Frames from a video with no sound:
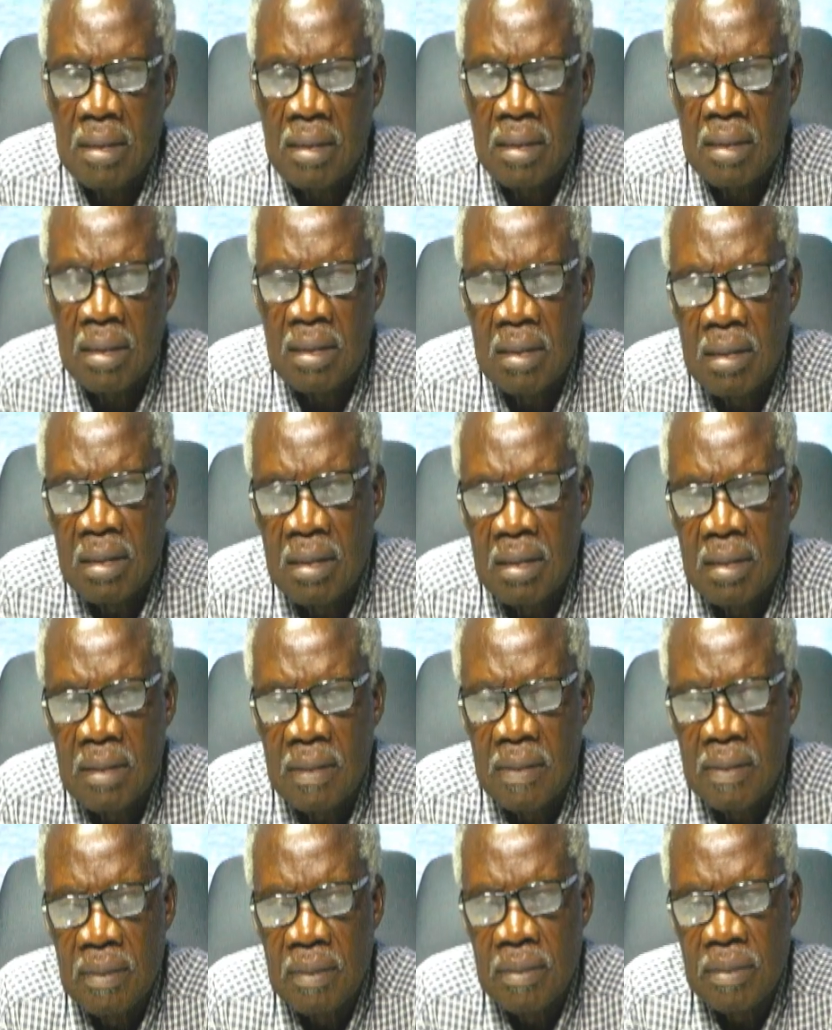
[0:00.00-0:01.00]

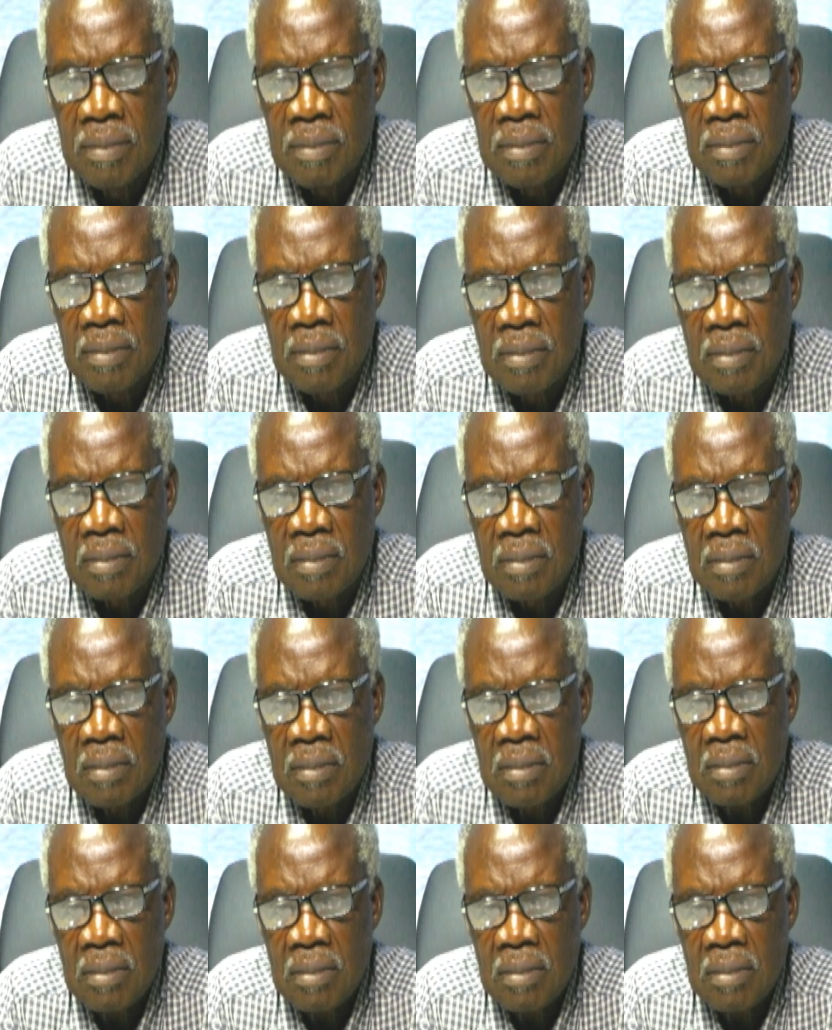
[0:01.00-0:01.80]
No one is speaking in this clip.